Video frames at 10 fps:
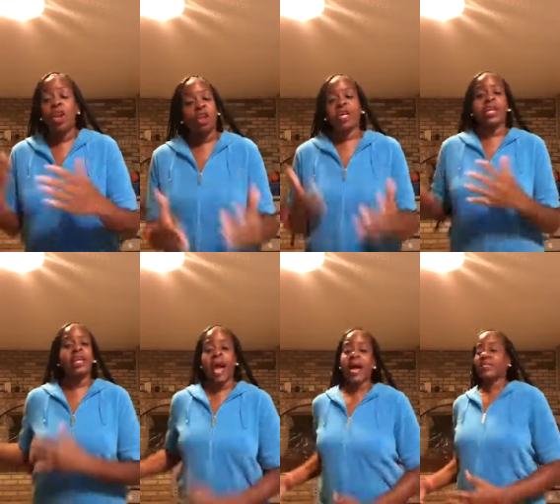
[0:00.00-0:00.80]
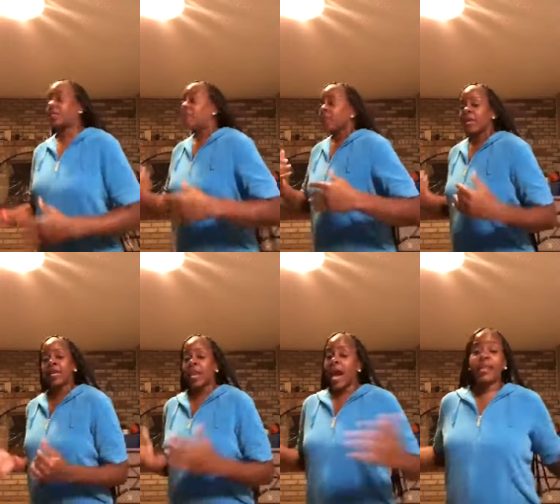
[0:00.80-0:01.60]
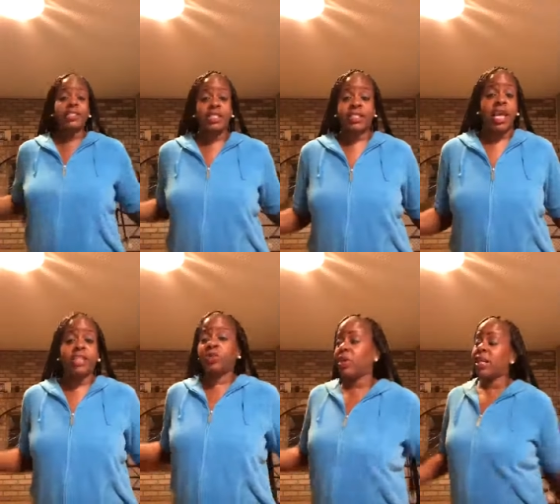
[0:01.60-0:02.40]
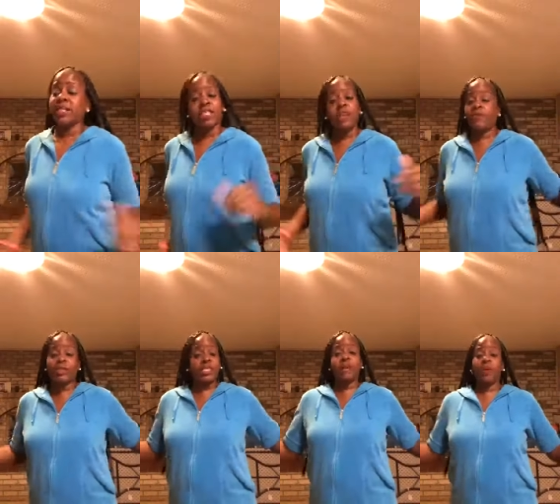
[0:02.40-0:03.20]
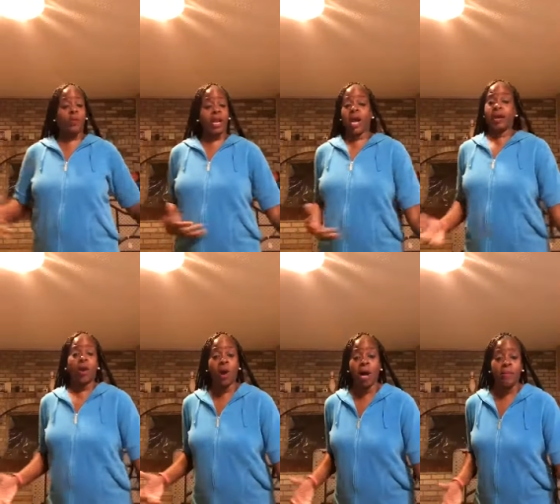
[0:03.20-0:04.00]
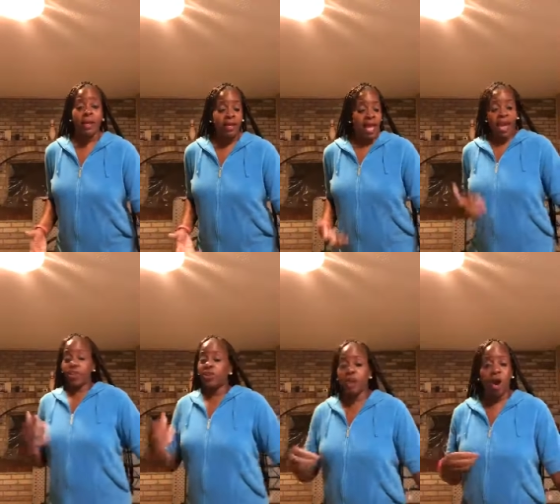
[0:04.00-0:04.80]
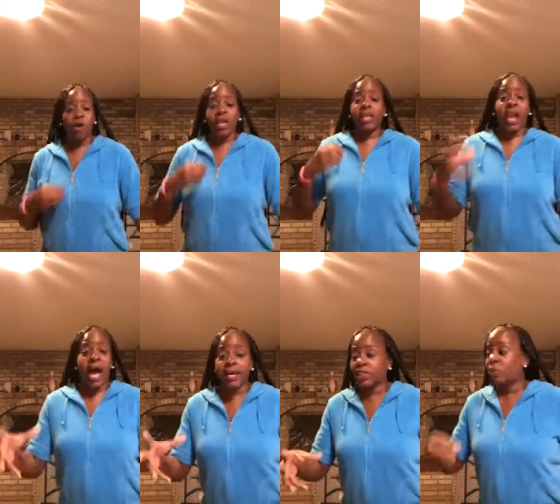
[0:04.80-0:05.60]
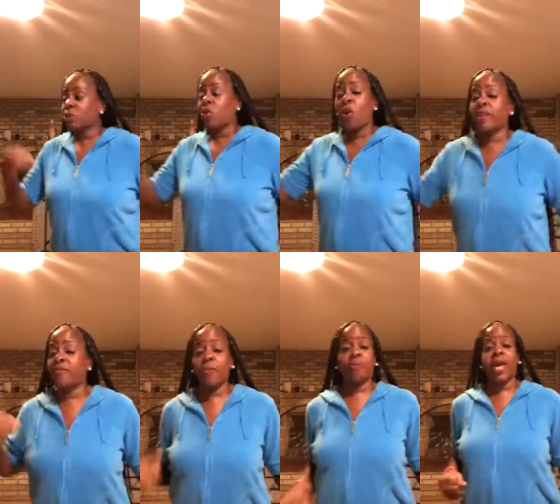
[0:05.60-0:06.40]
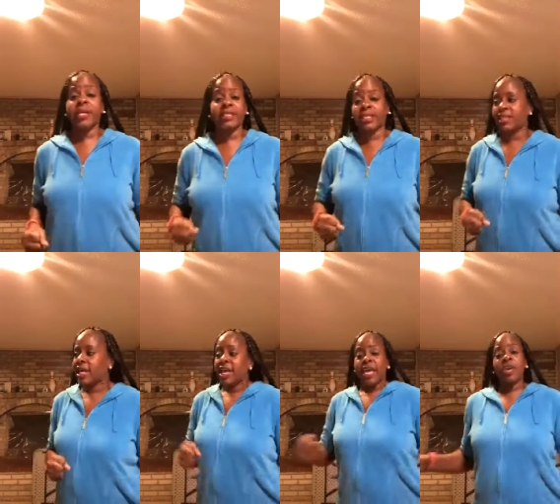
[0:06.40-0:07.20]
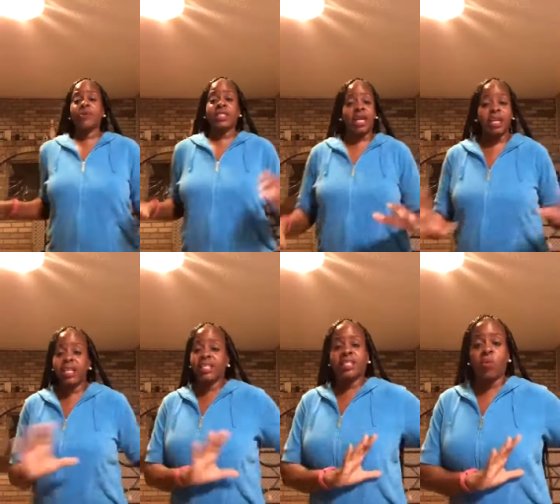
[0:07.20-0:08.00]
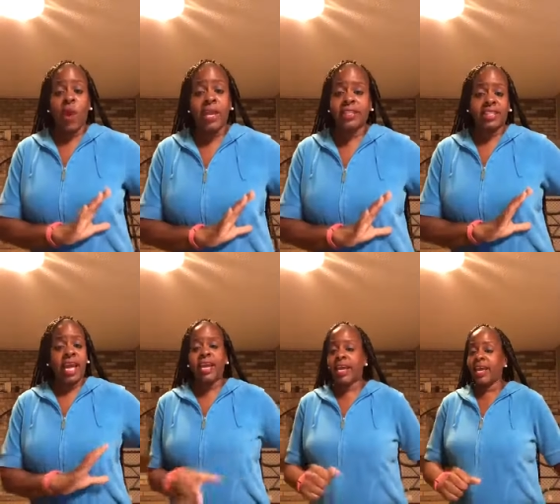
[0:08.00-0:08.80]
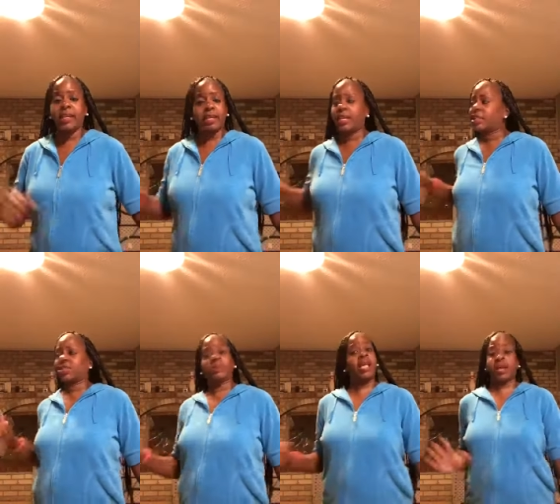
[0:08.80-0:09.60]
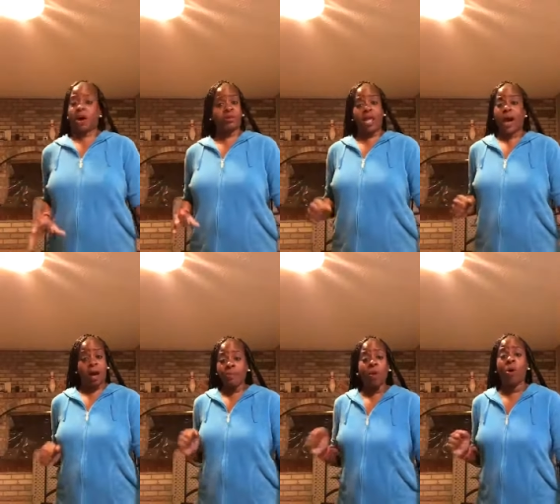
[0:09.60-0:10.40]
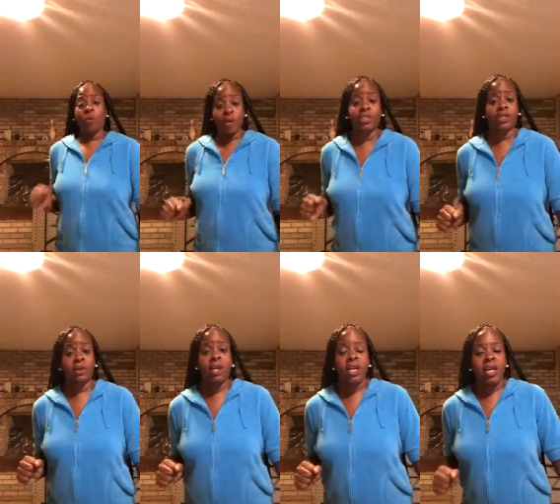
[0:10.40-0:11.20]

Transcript: Look at Elijah. Elijah said to Elisha, "If you see me when I go up." And you know, Elijah was going different places and he would tell Elisha, wait, stay here. And Elisha was like, oh, no, nah, I'm going with you.